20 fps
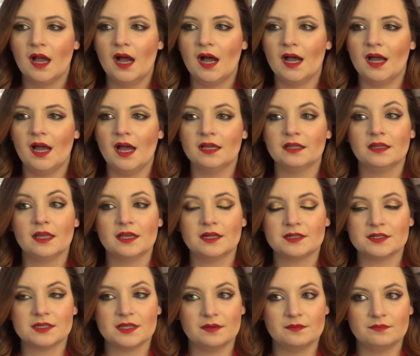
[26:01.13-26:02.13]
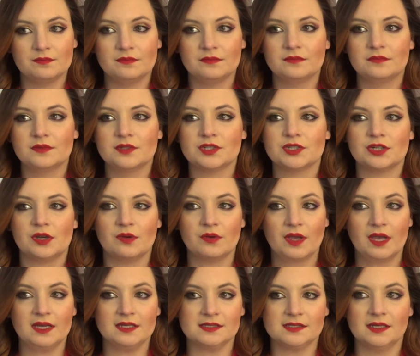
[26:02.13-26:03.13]
I liked them
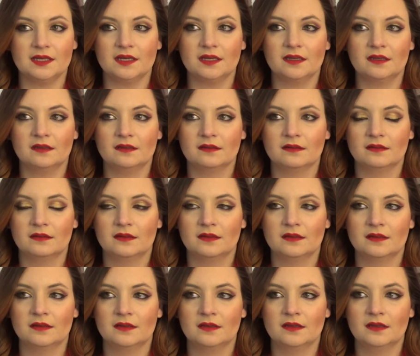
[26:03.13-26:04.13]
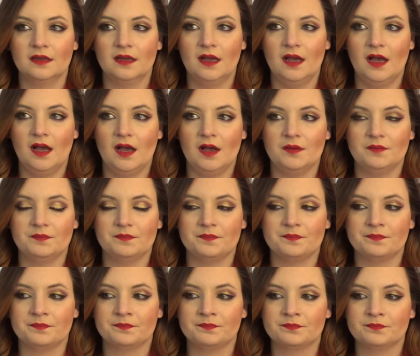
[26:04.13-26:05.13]
showcasing, I'm